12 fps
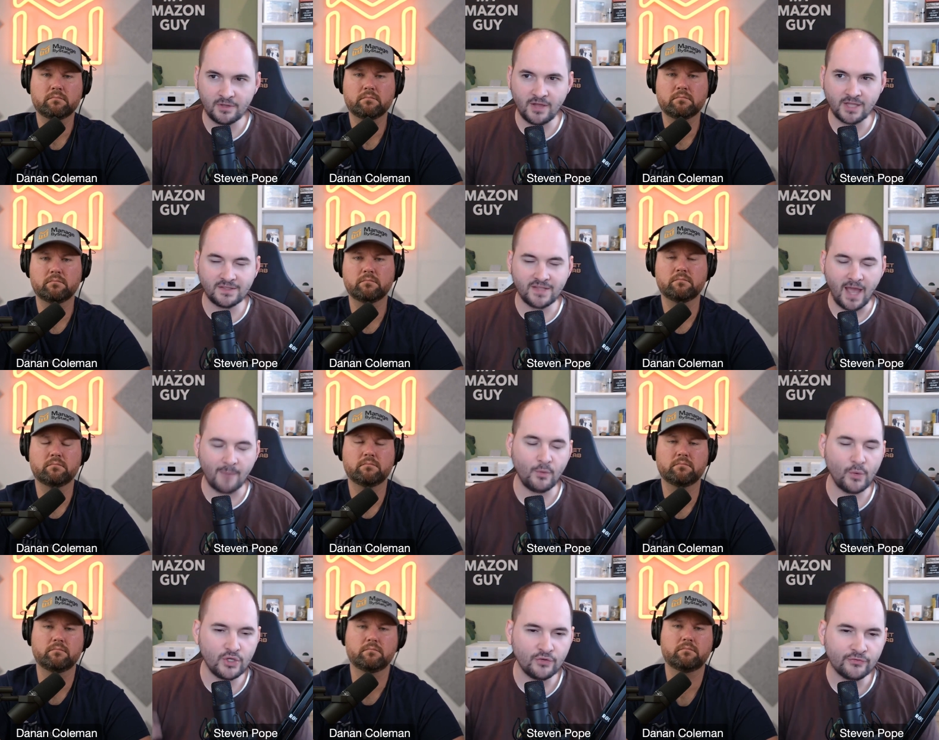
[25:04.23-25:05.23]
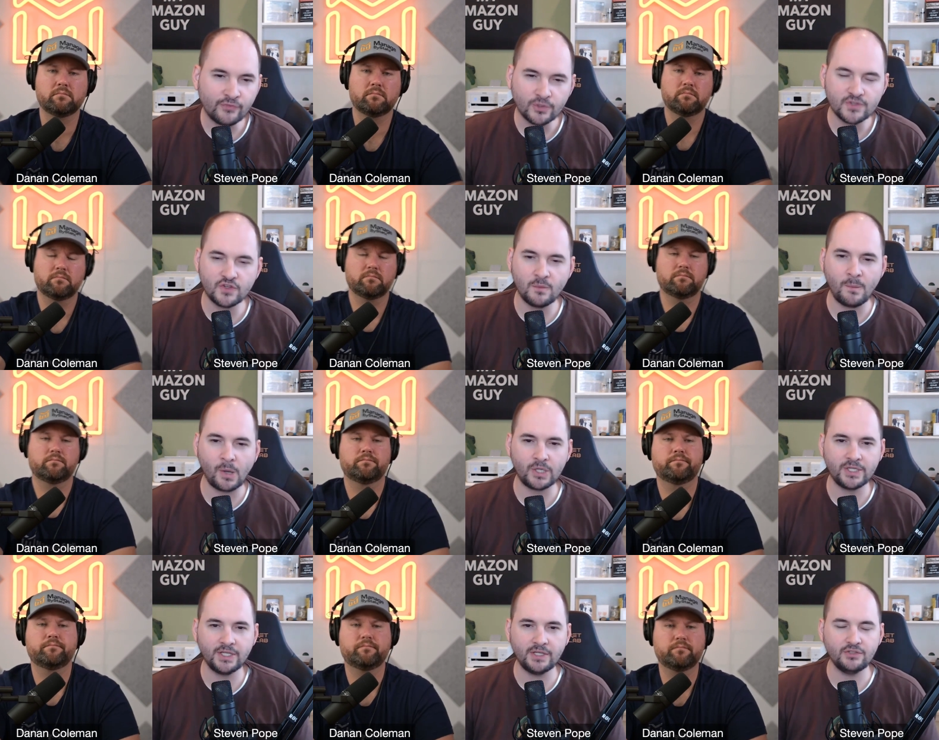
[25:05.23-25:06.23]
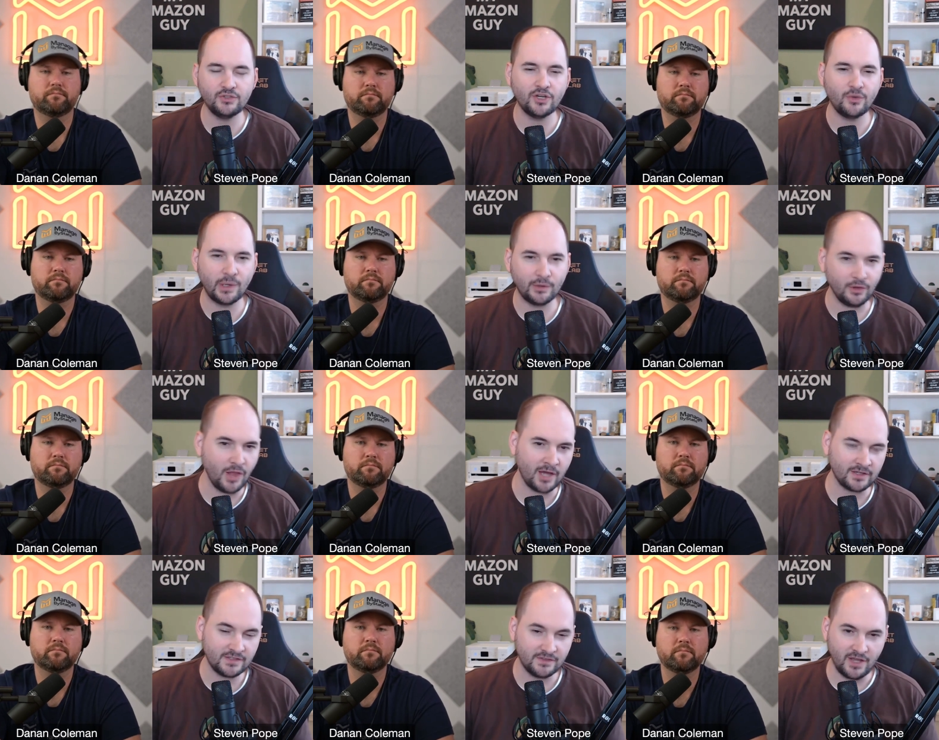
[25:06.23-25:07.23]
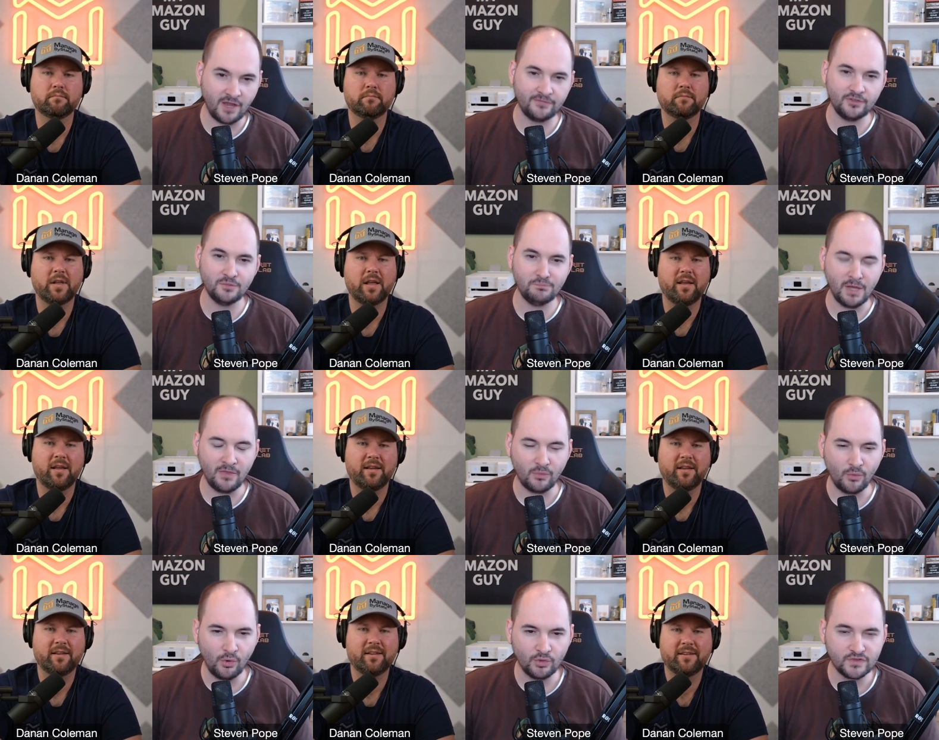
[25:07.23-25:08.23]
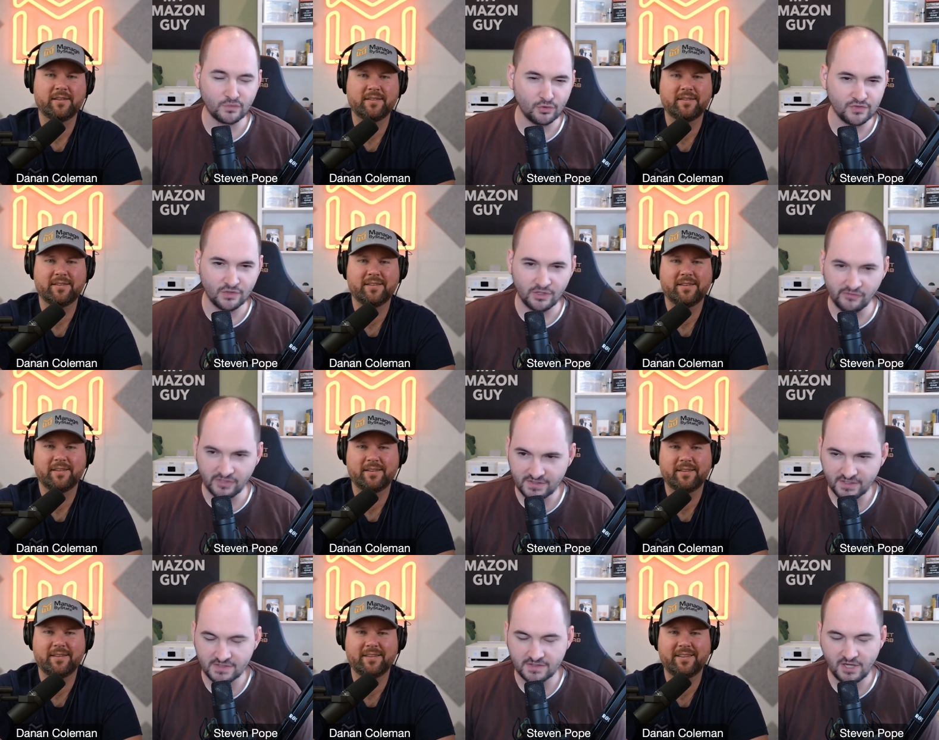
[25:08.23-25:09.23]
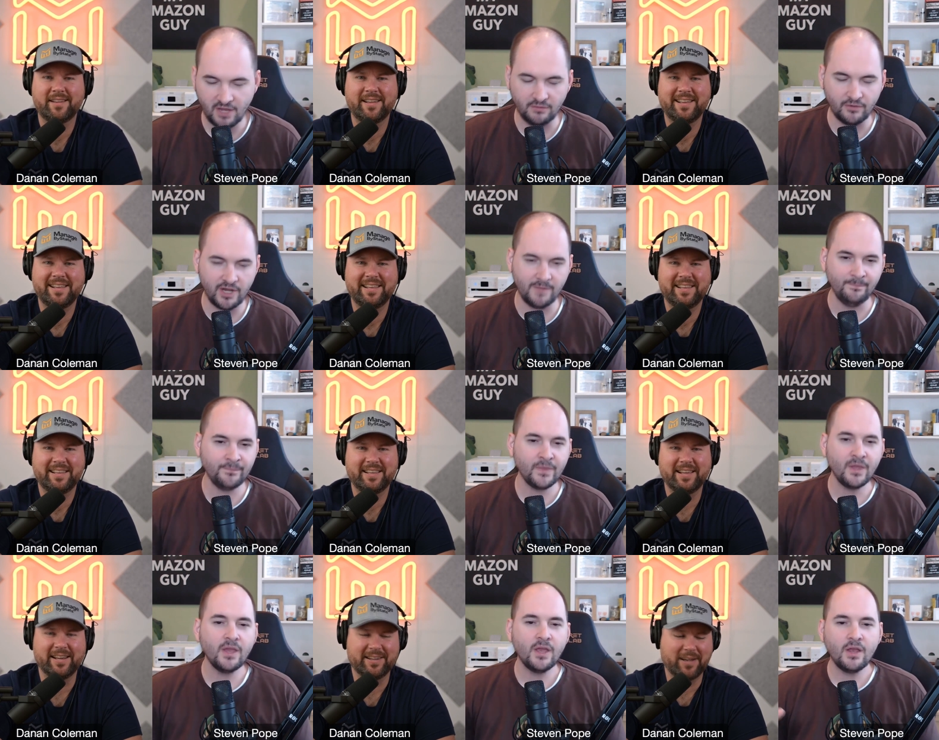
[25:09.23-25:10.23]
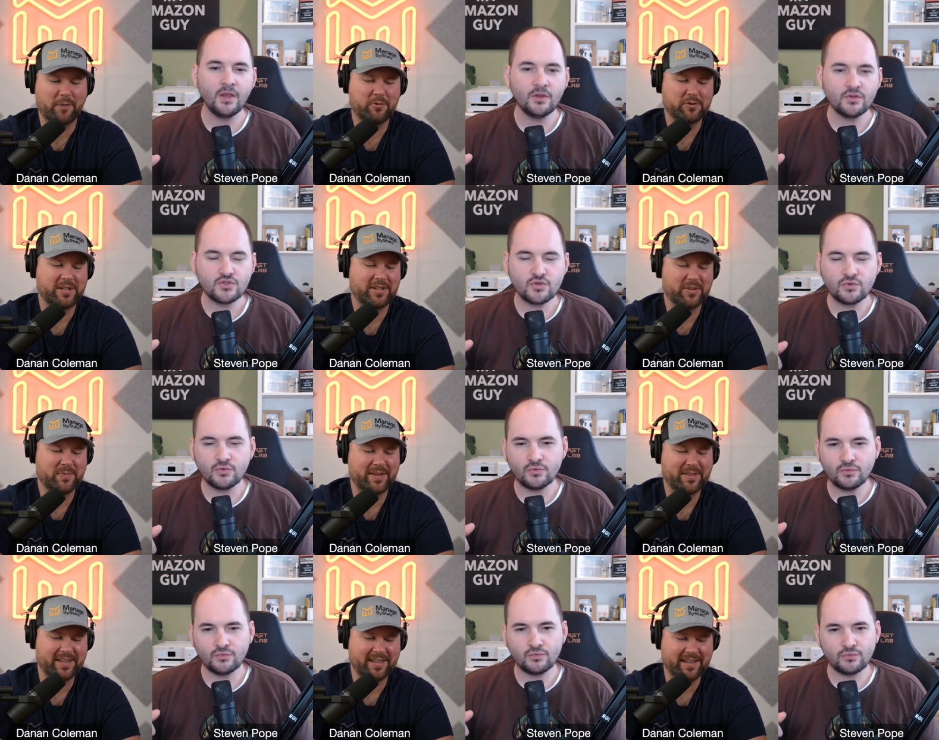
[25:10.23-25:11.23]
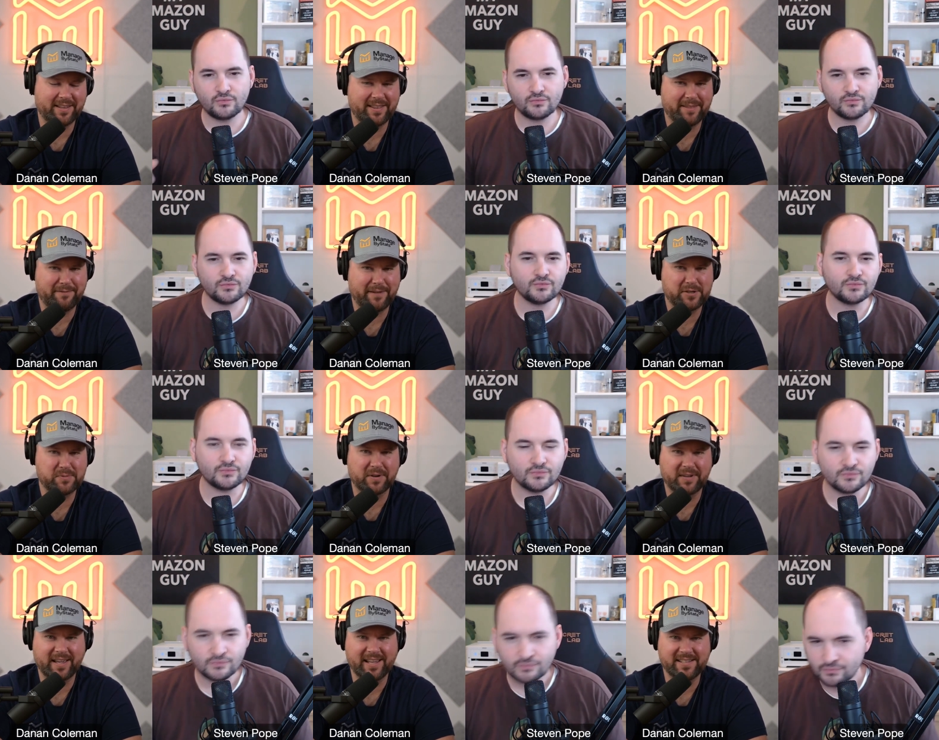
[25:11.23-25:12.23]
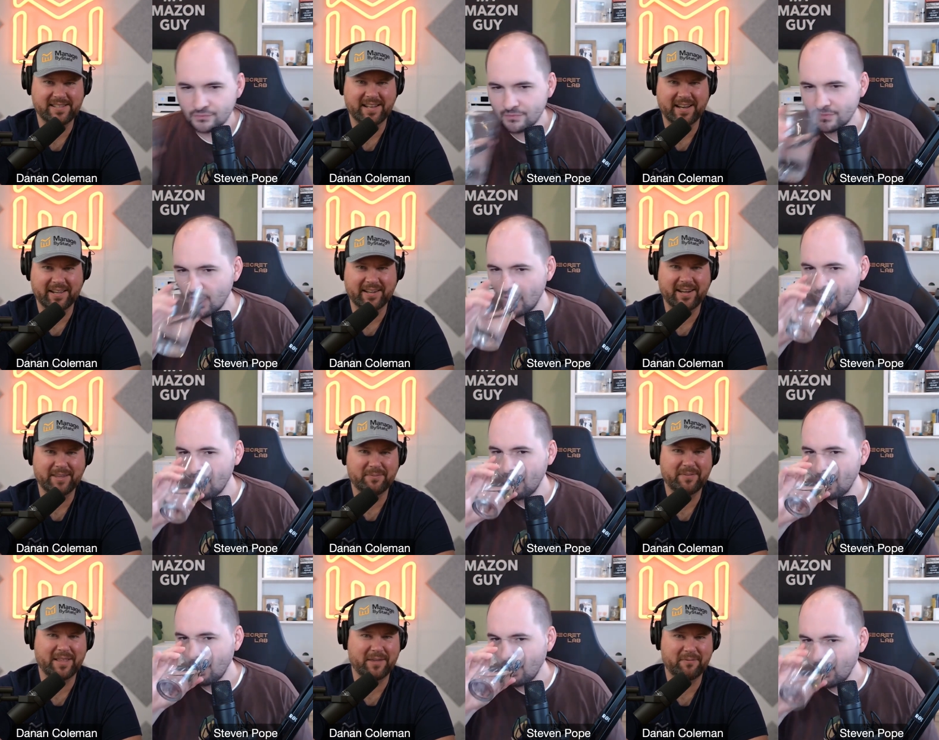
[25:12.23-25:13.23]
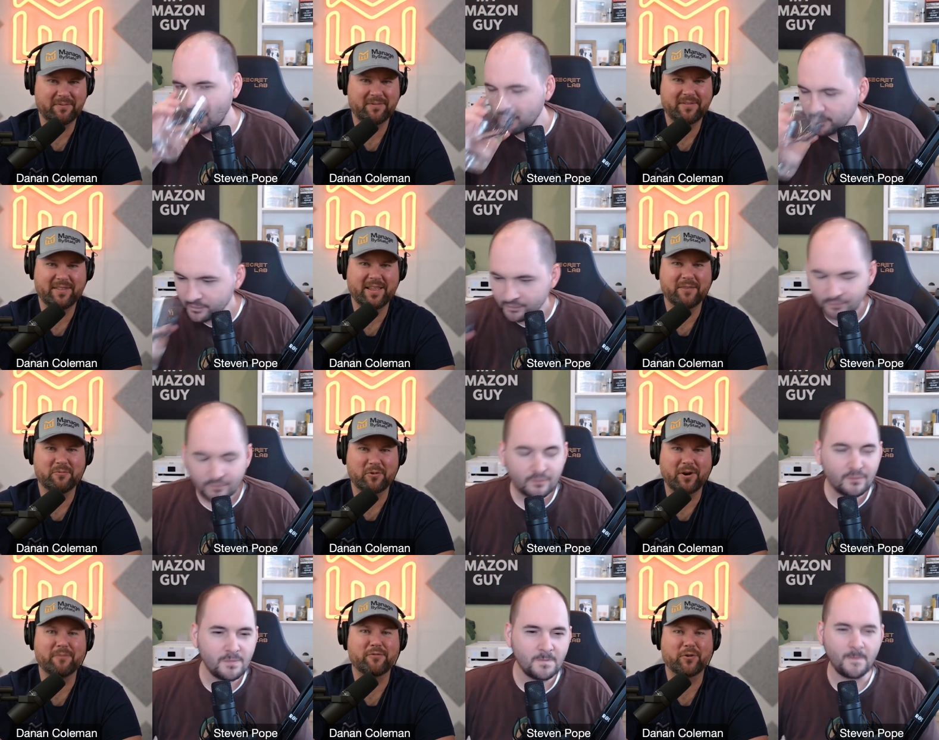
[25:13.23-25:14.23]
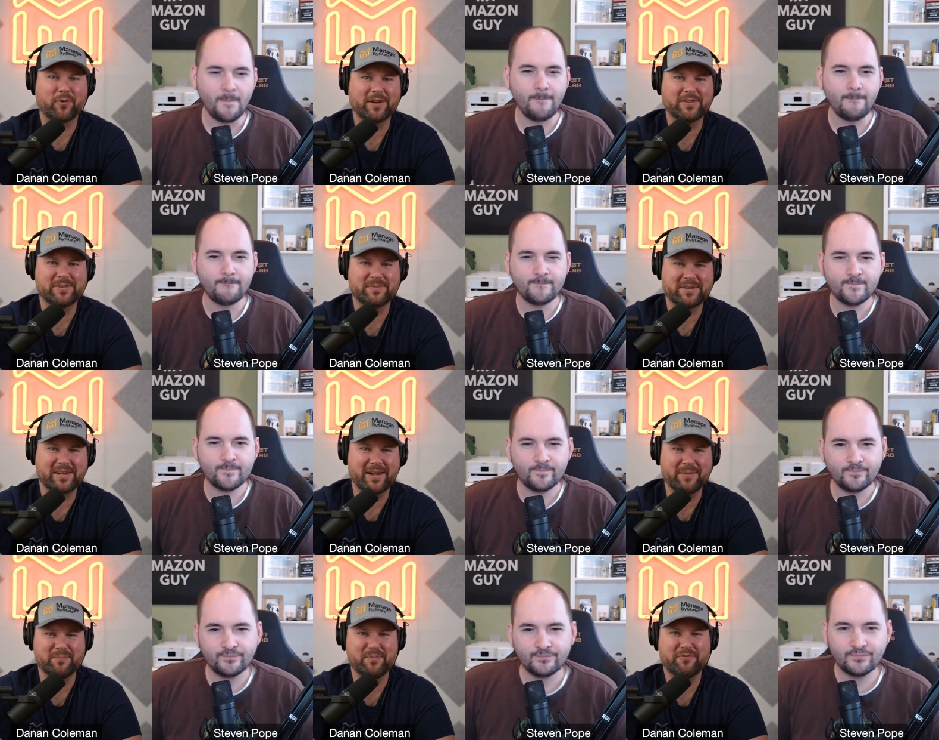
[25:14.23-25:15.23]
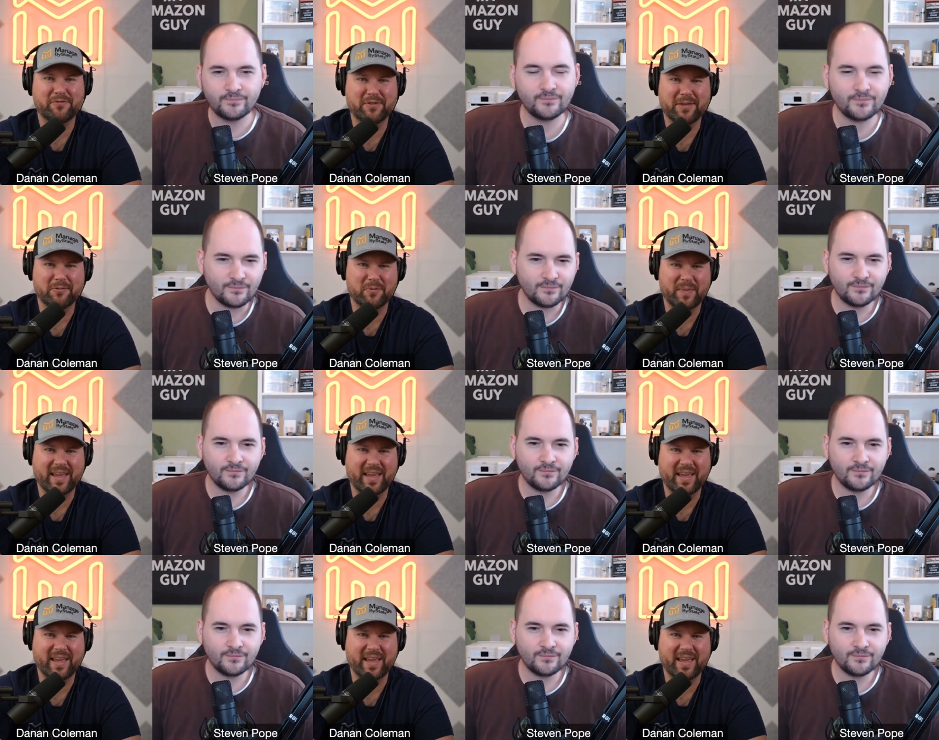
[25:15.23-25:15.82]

Speaker 1: something like that. But when you're first to market, you get away with a lot of stuff. You can bend the rules. The rules don't even exist yet, right?
Speaker 2: Yeah. I won't tell you about the Facebook ads that I got that were up for quite some time before they were